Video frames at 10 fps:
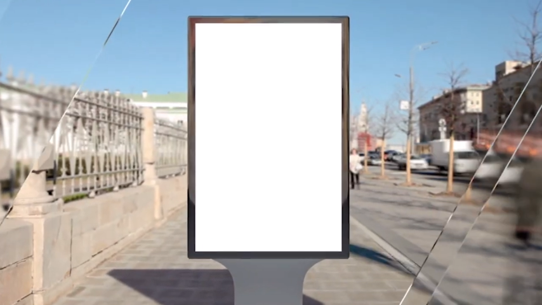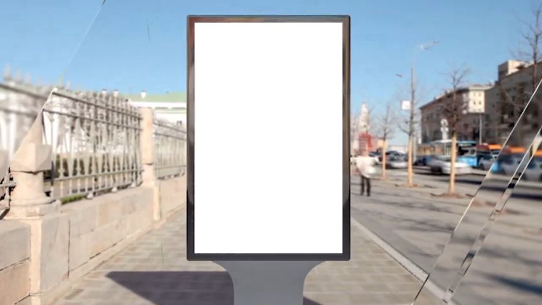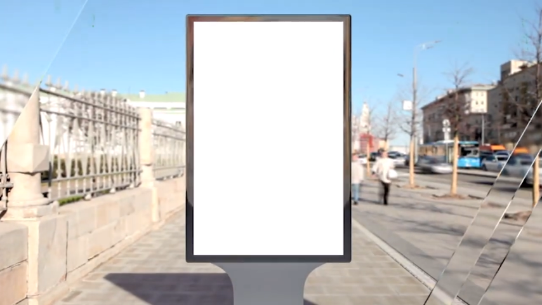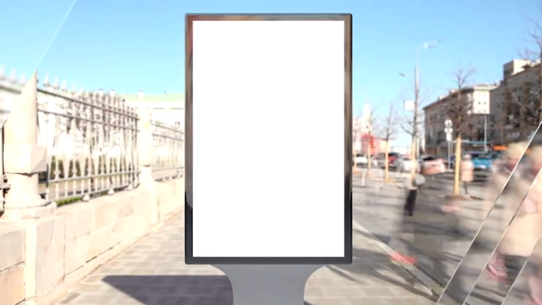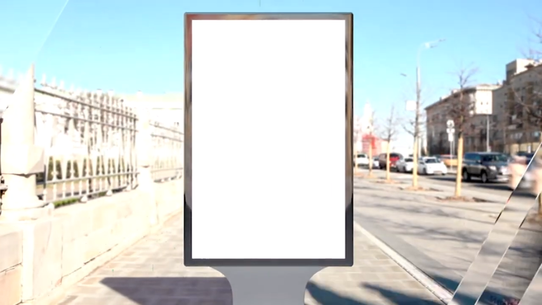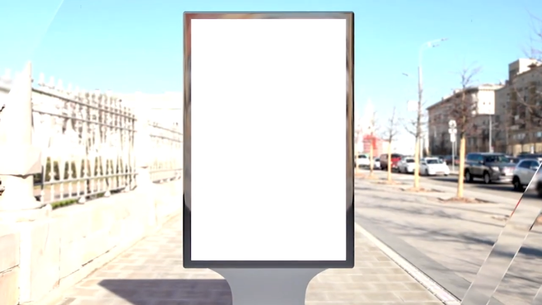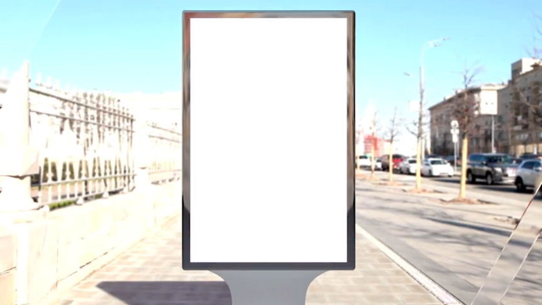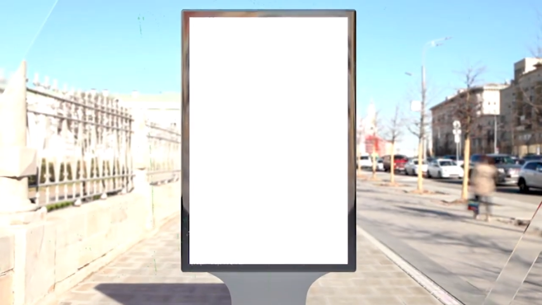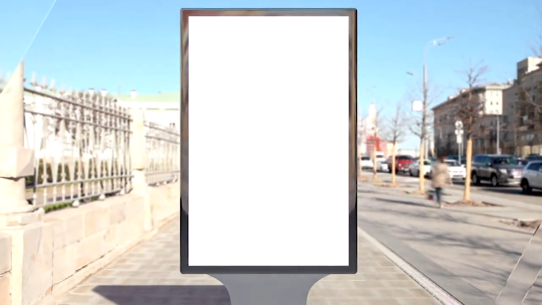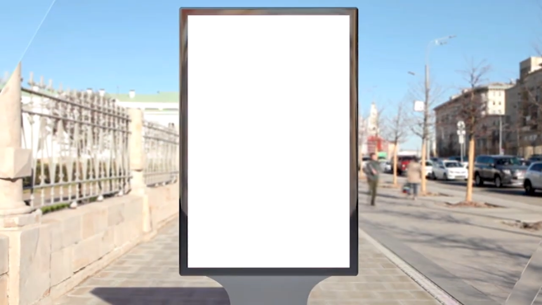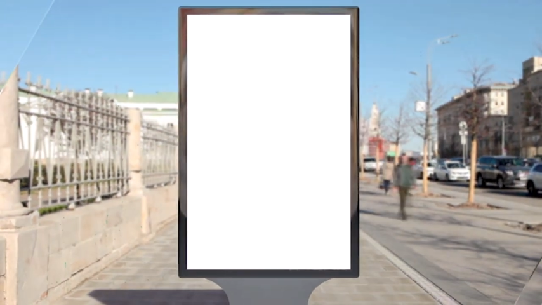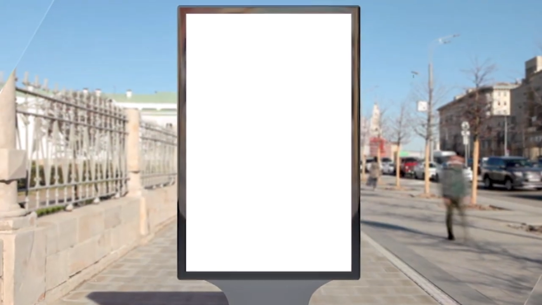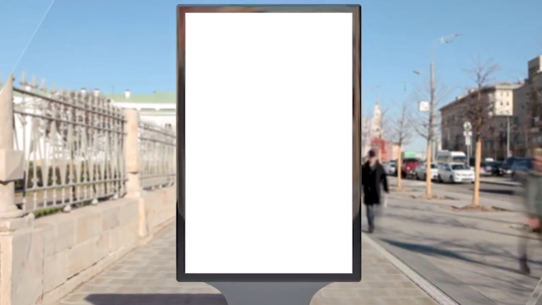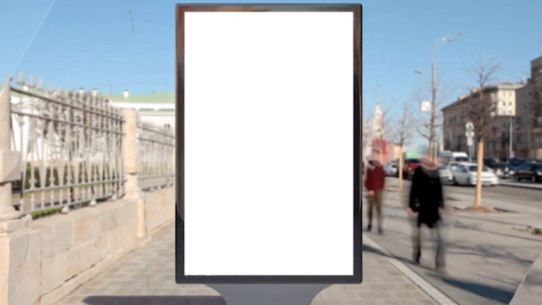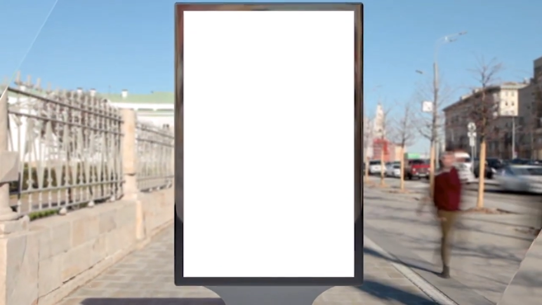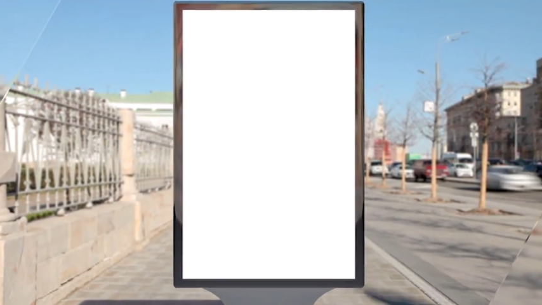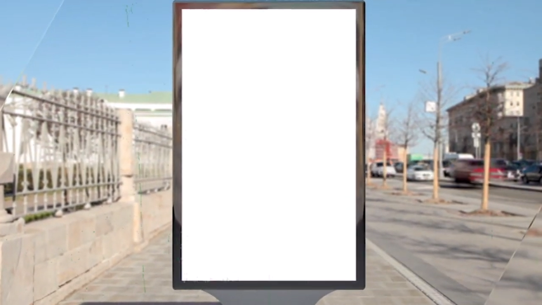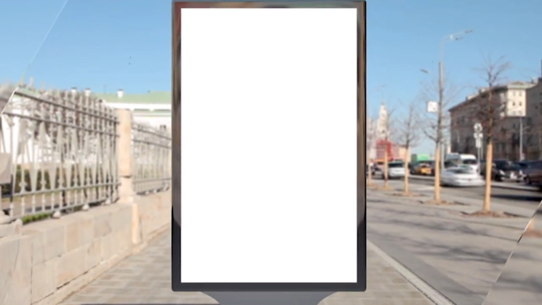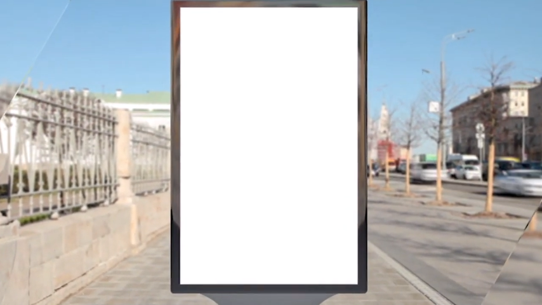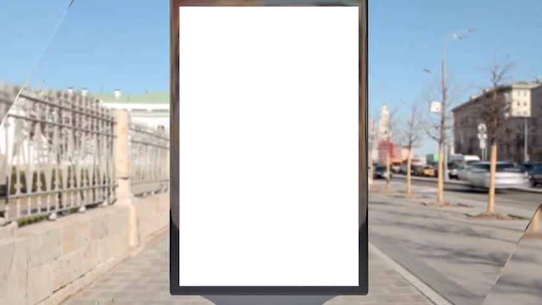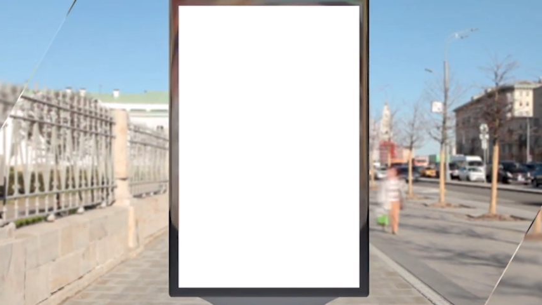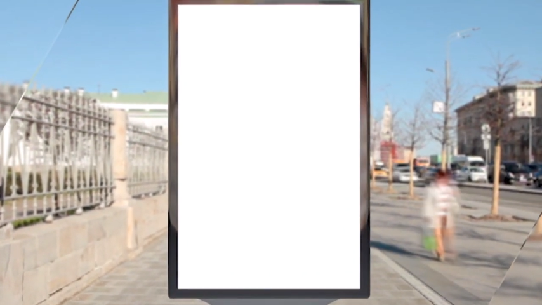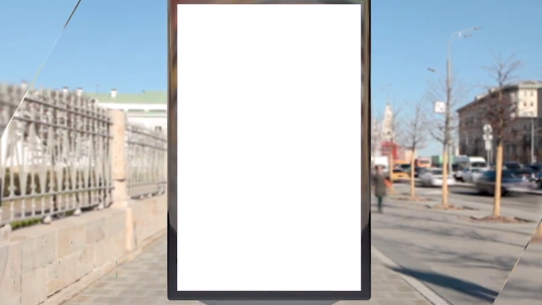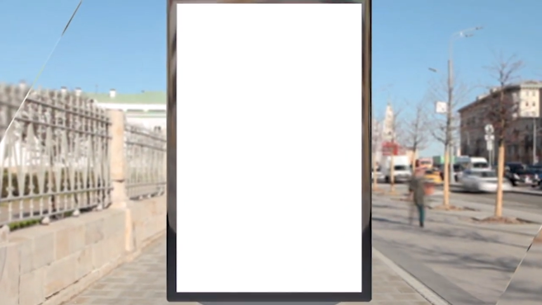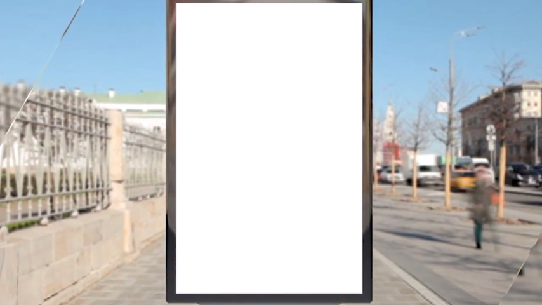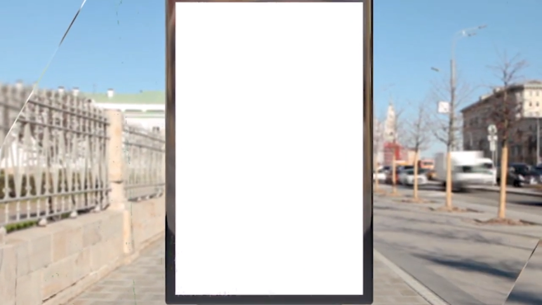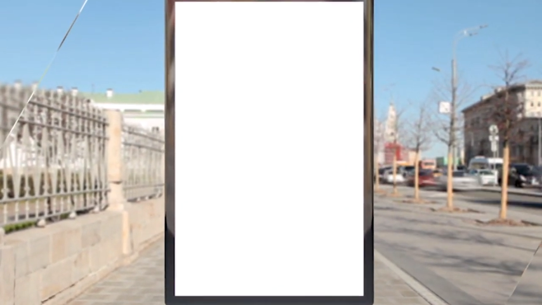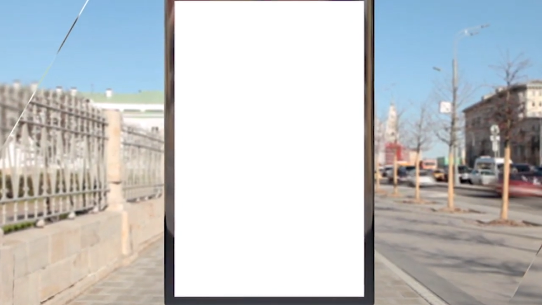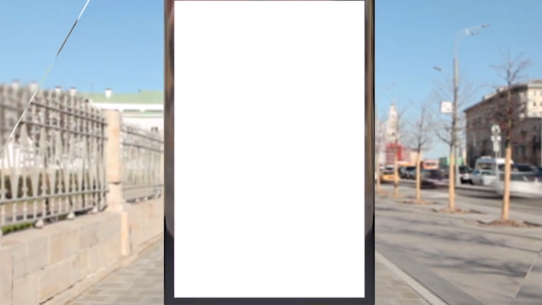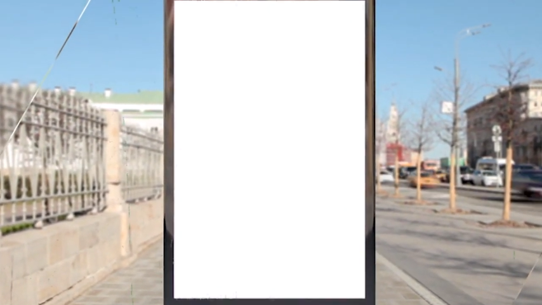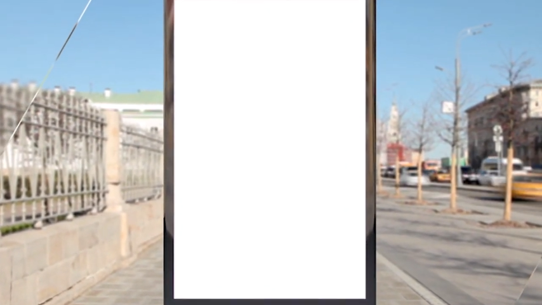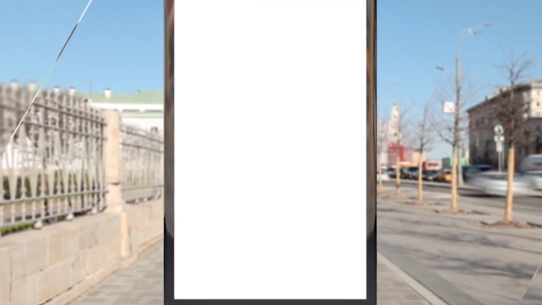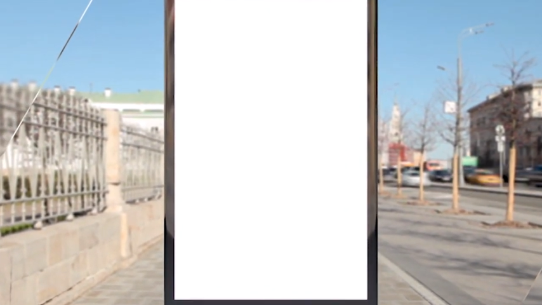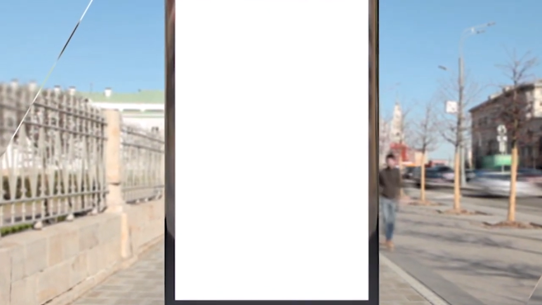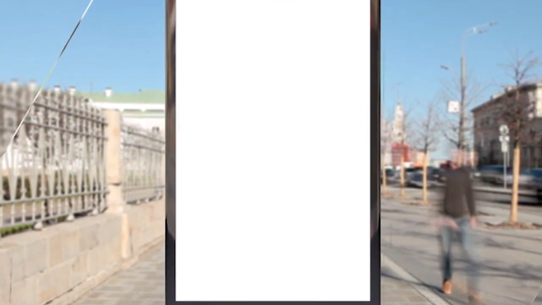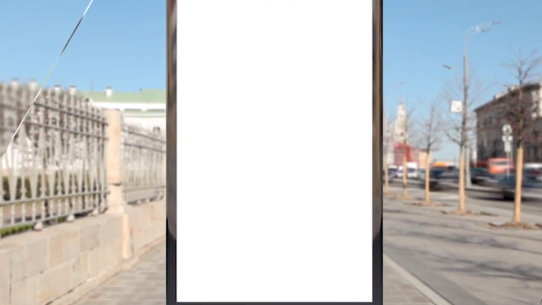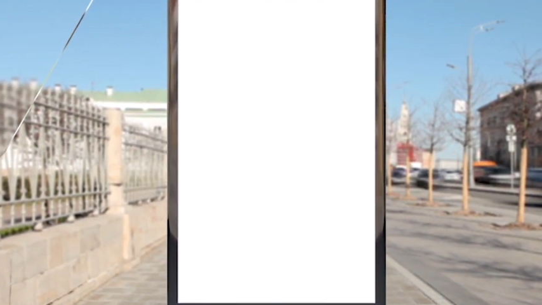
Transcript: (no speaker visible)